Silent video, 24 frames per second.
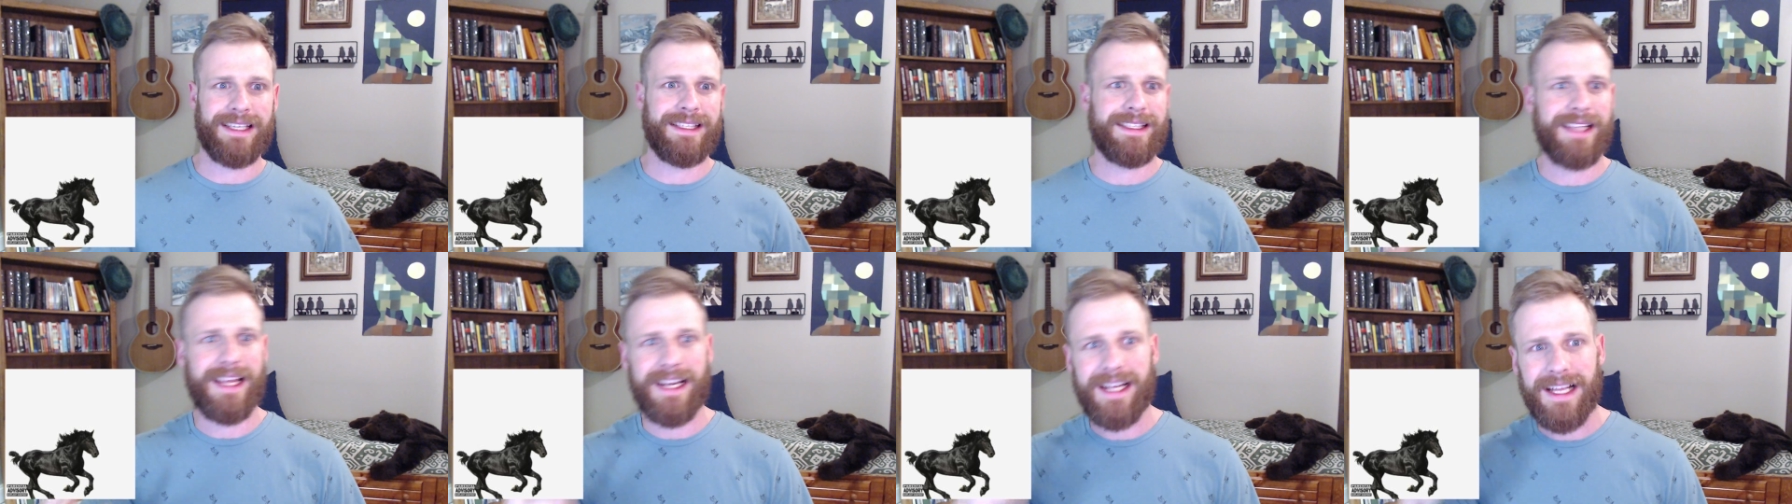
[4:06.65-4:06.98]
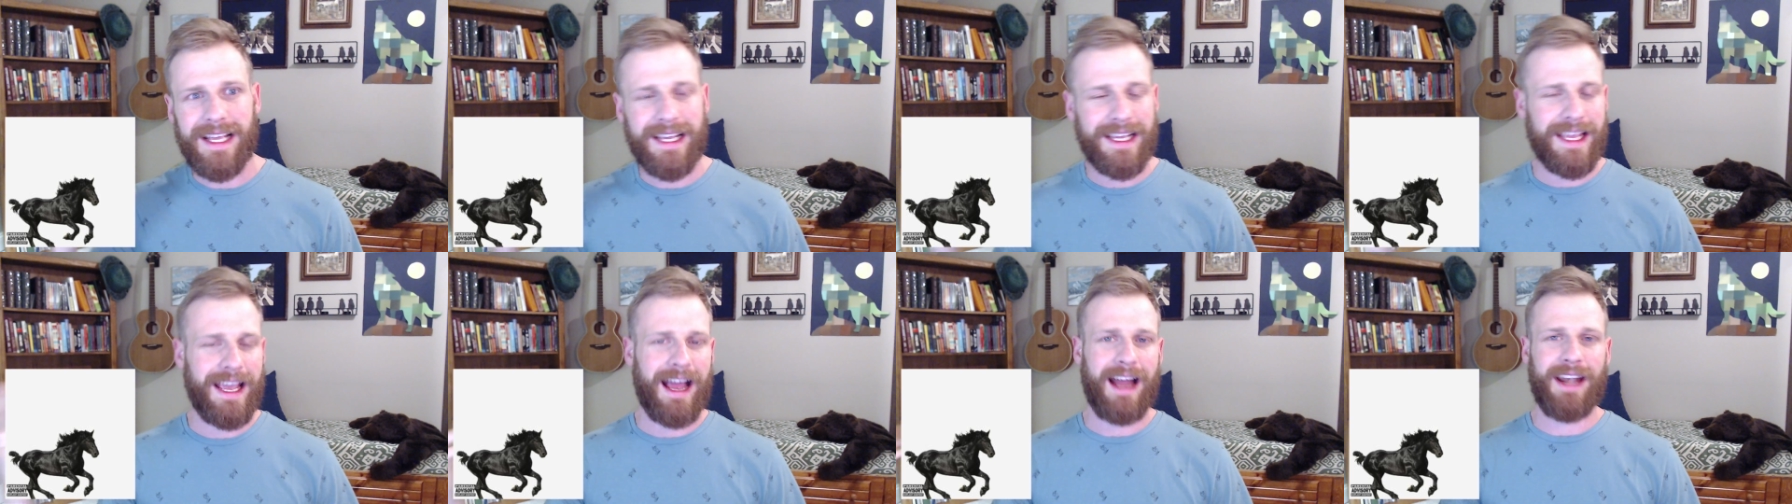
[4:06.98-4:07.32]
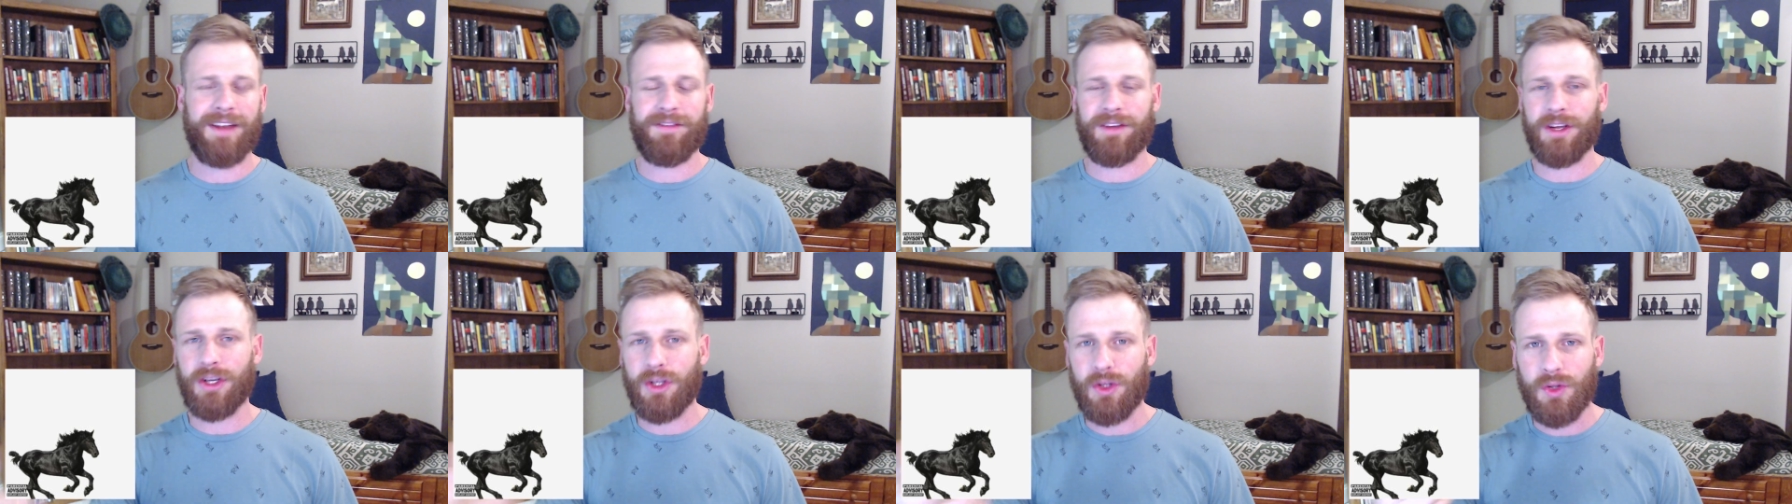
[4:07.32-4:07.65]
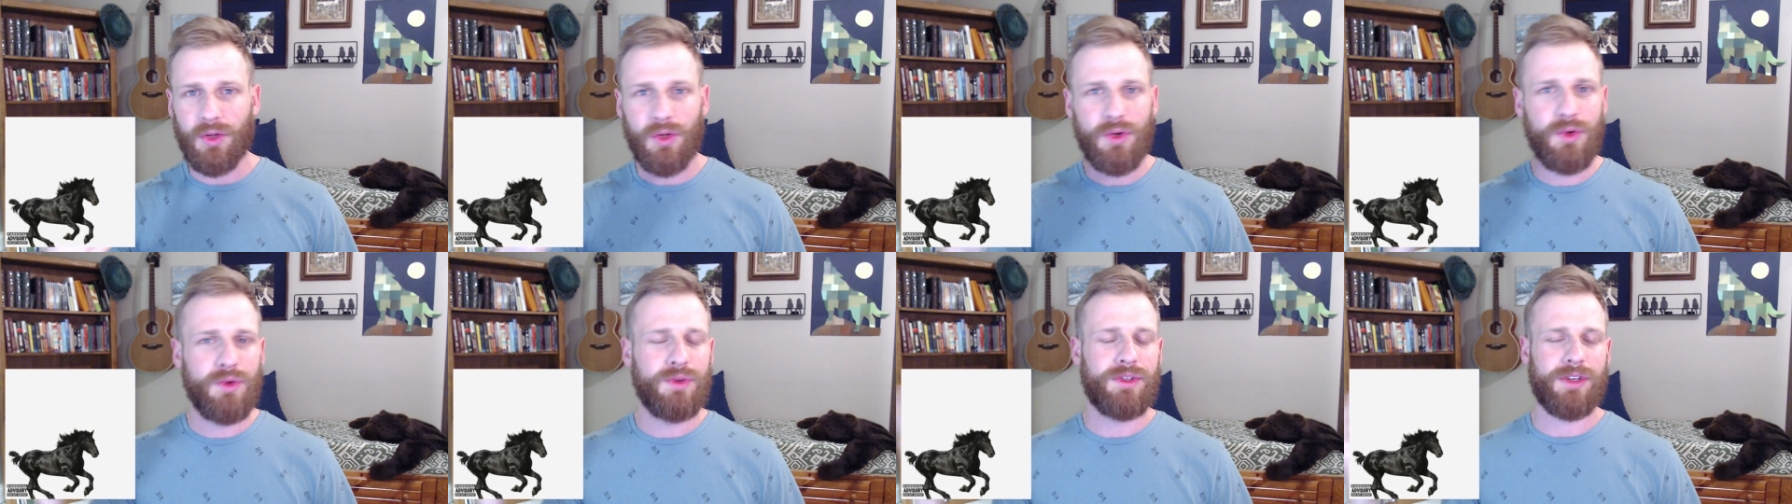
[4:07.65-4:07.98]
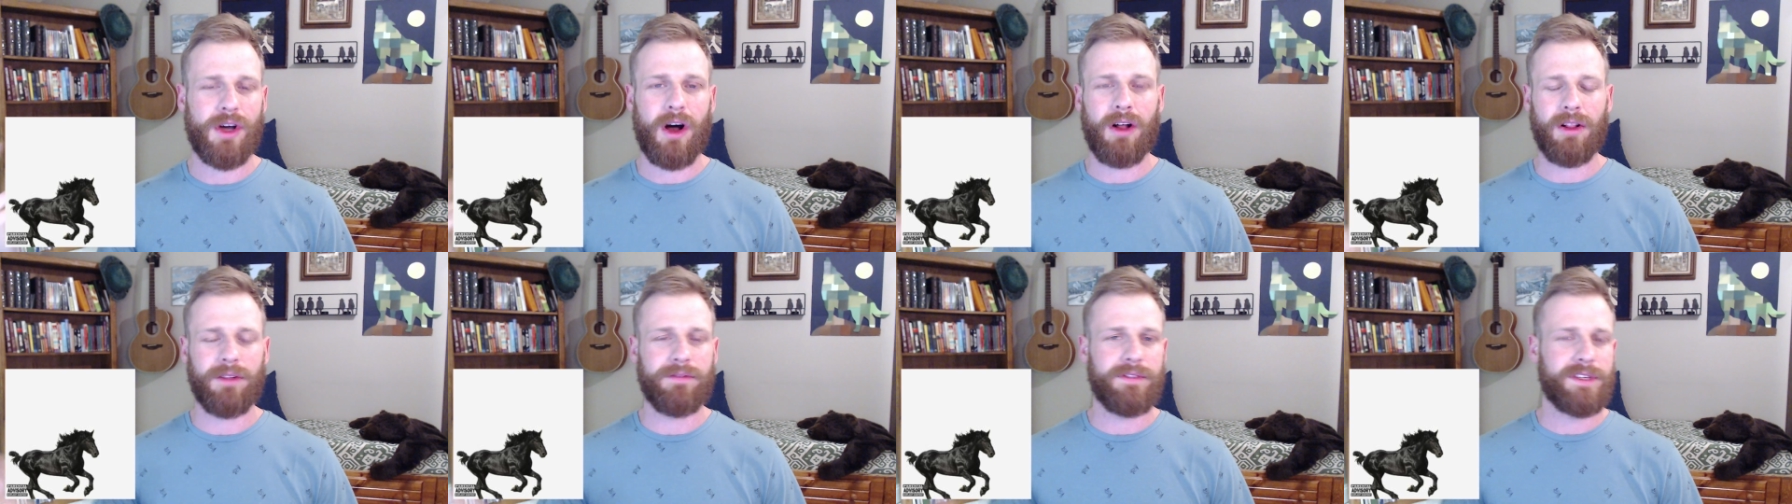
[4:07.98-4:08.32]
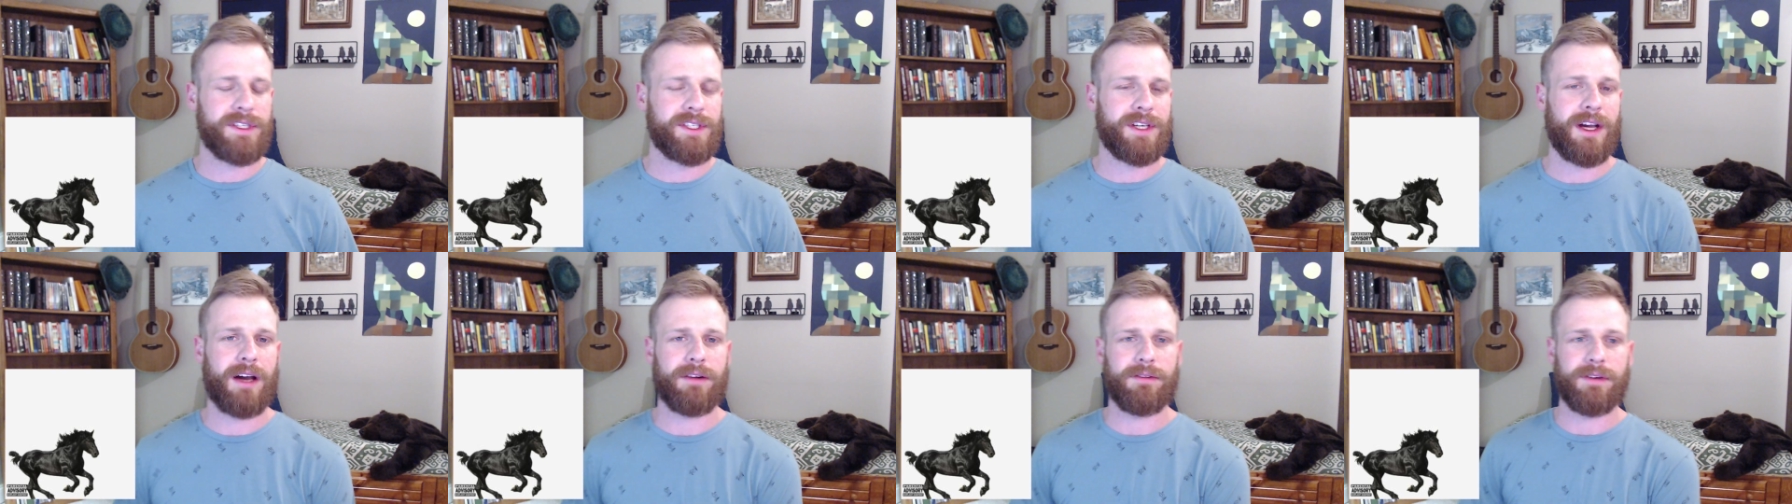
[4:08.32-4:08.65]
is that it kind of includes all of
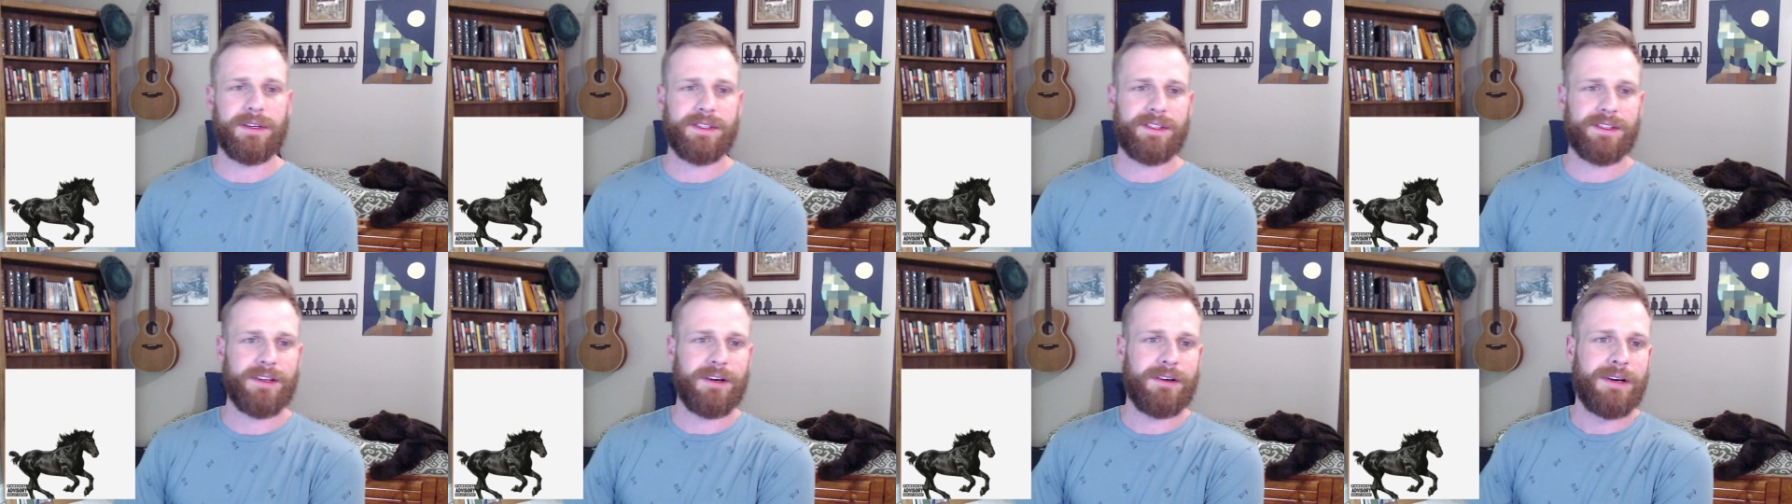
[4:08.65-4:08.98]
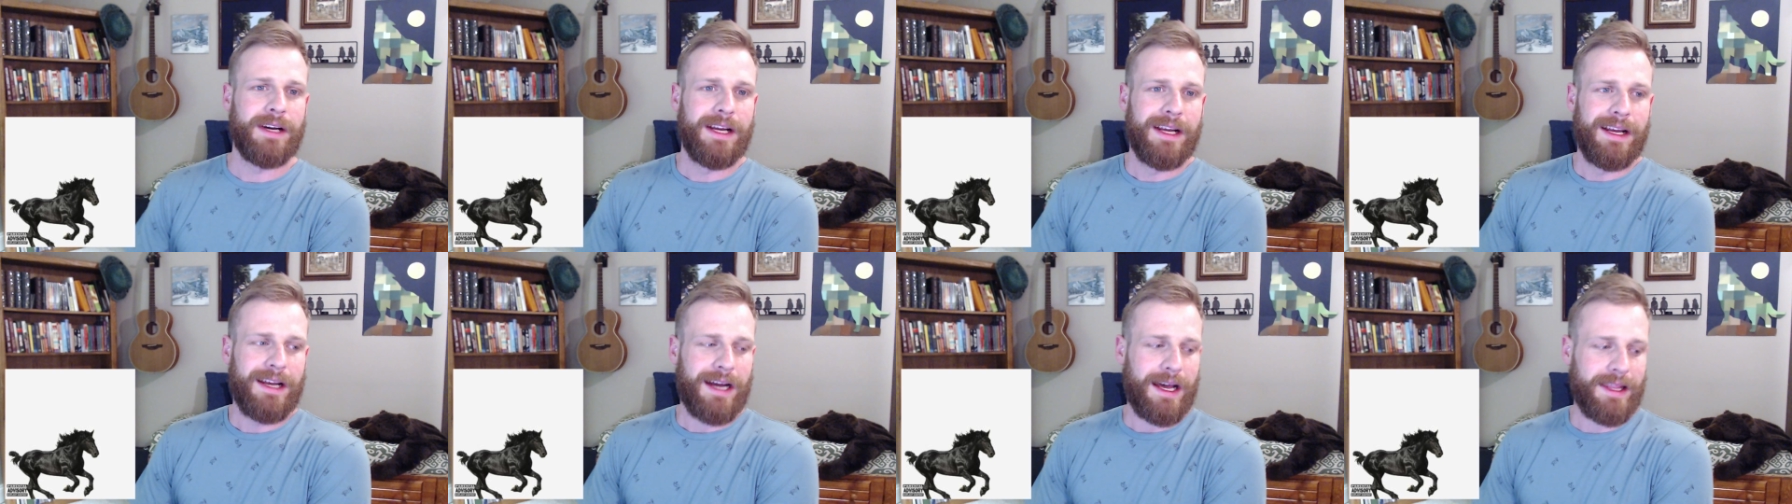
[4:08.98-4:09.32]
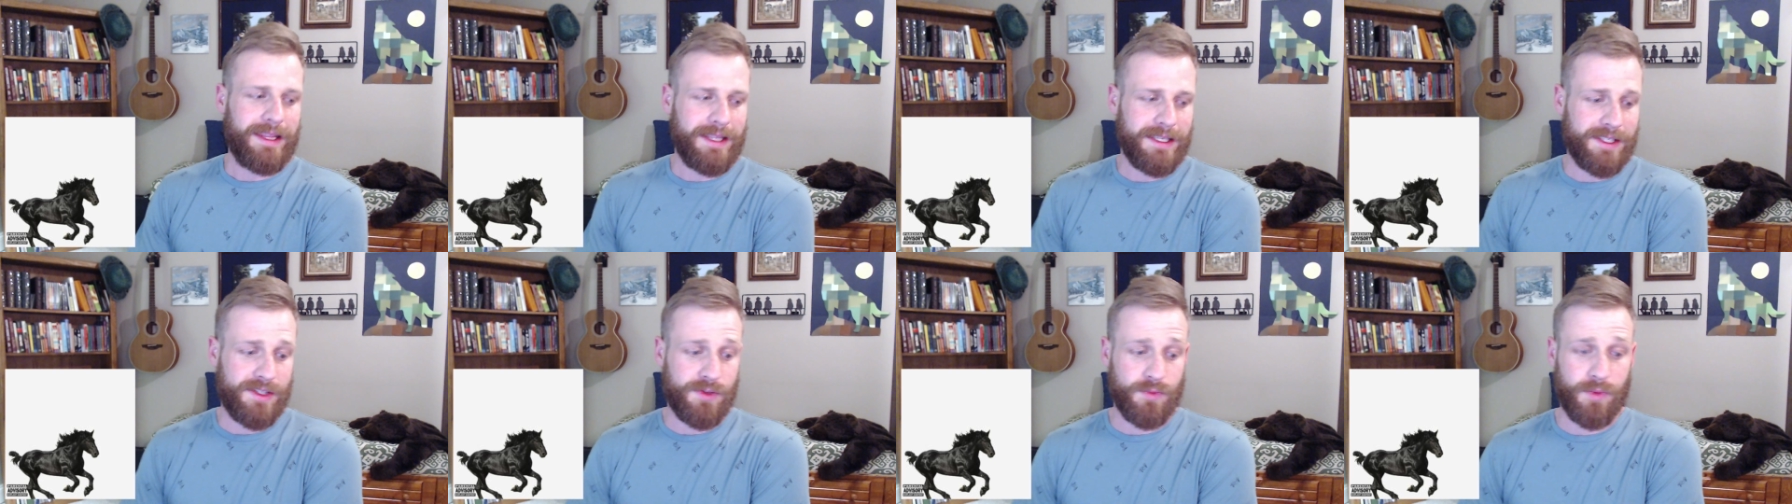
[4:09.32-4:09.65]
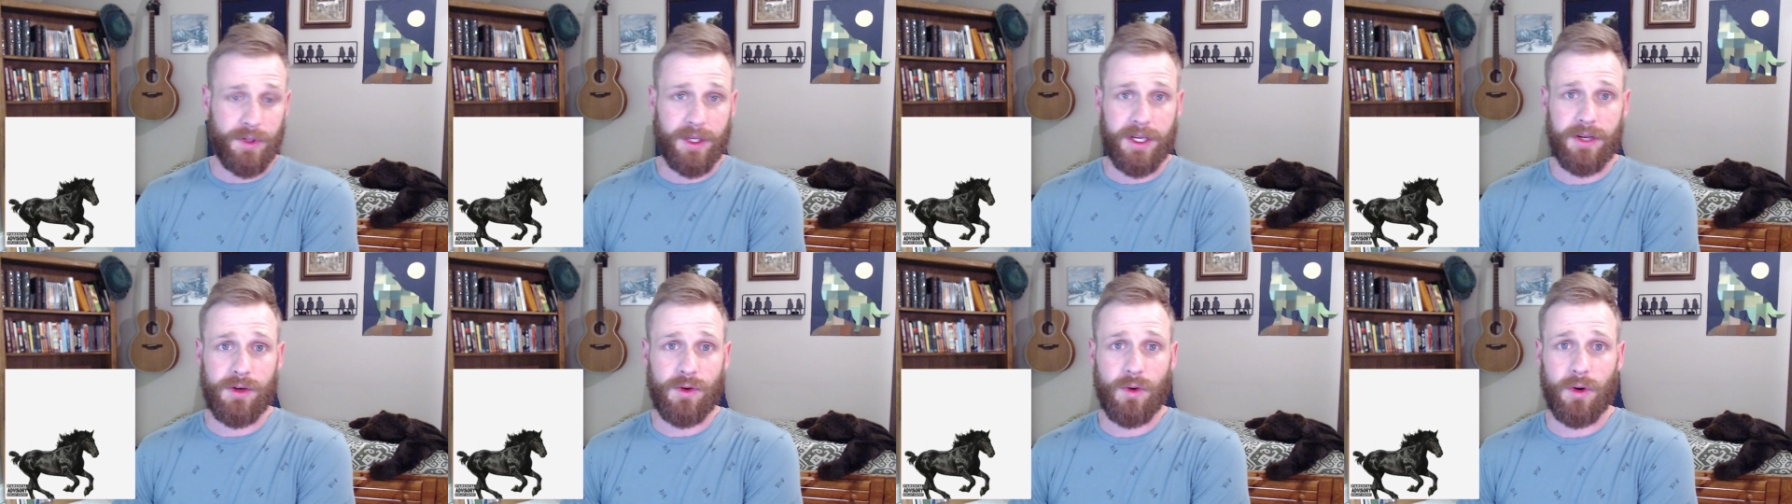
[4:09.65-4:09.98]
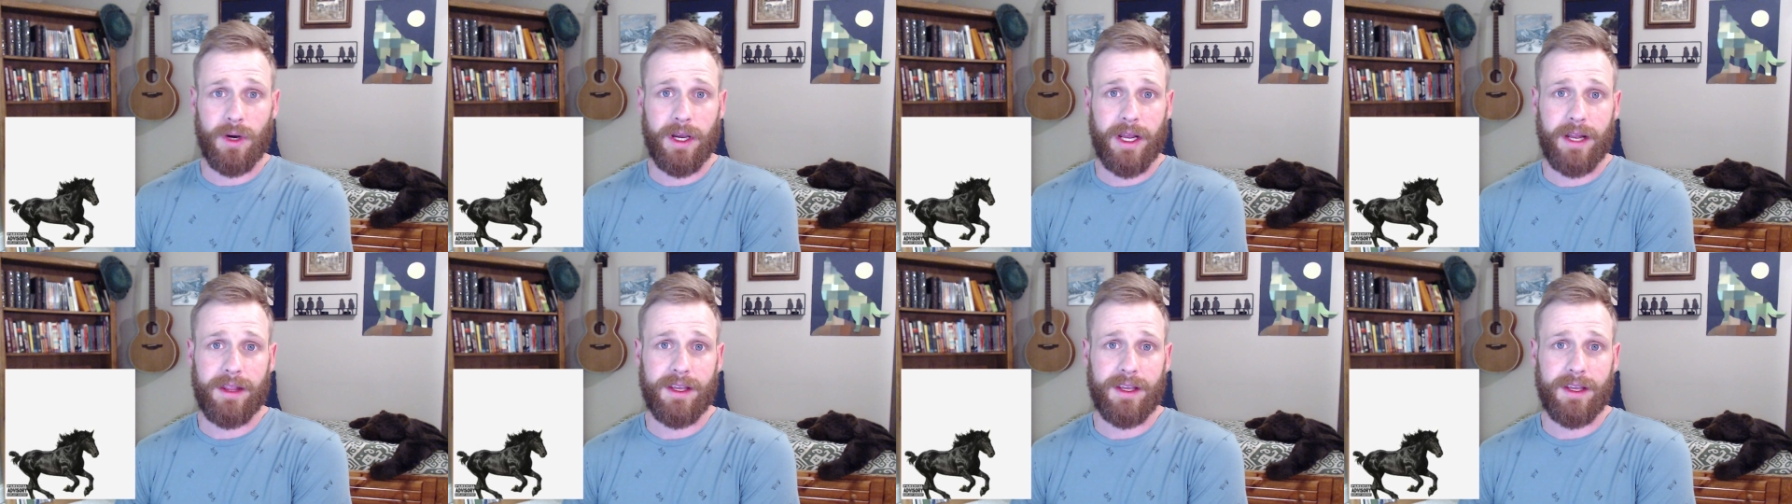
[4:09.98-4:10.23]
the genres. So I think this is really annoying.